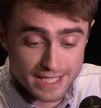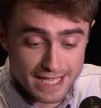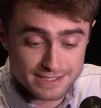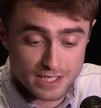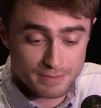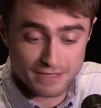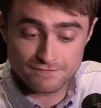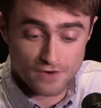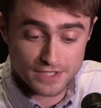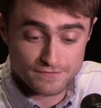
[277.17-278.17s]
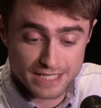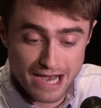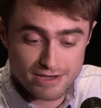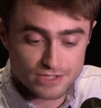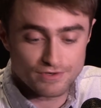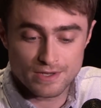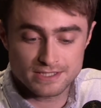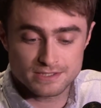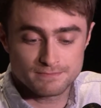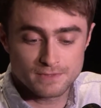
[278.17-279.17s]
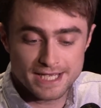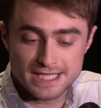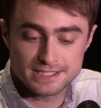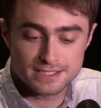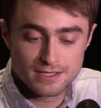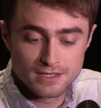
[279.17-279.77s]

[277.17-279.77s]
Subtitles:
it ended up being fine for the character. It's his,